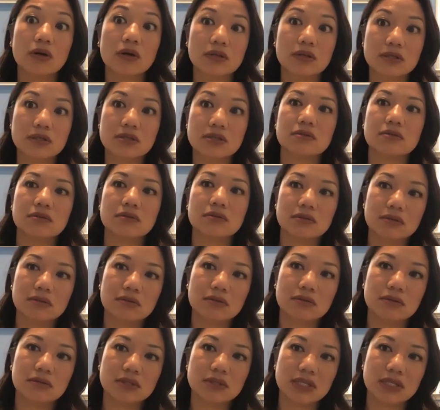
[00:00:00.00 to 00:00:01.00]
worked,
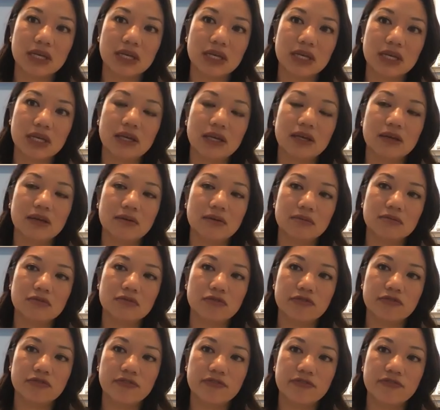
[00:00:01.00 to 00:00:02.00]
say,
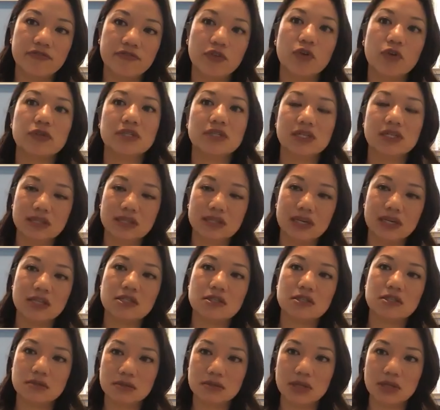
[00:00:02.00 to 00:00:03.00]
14
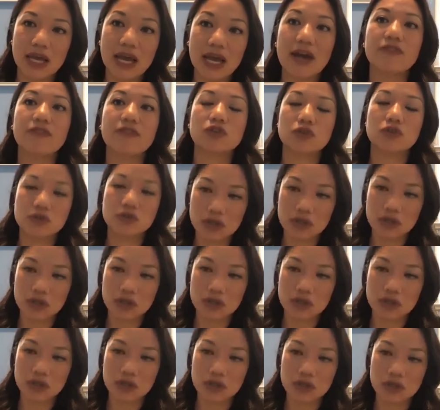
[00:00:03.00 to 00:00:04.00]
days after
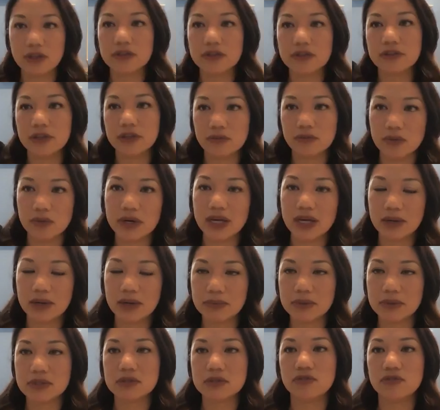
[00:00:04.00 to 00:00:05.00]
July 5th, and what
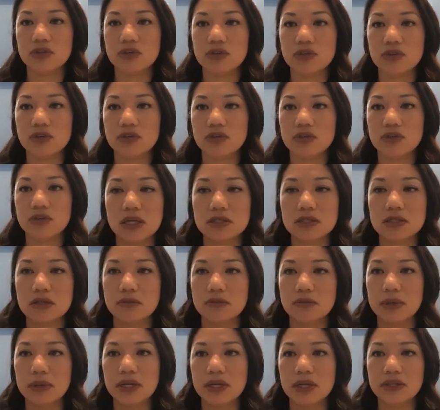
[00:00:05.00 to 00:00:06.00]
happens if you get test
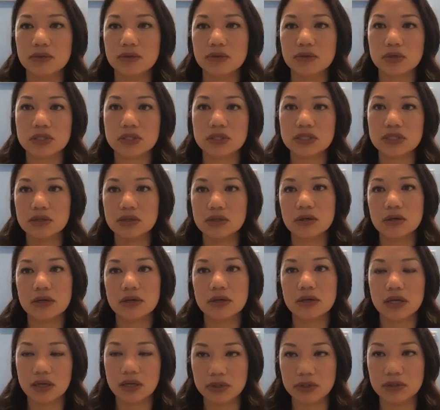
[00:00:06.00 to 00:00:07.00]
positive. But I think we're still
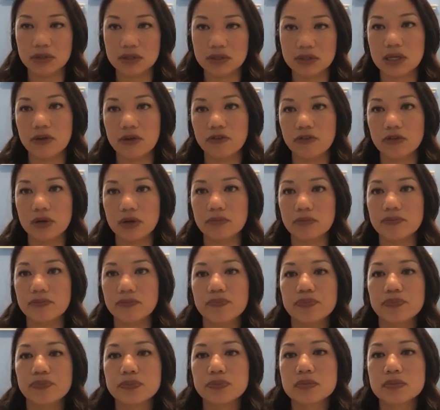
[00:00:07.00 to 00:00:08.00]
okay within this time frame.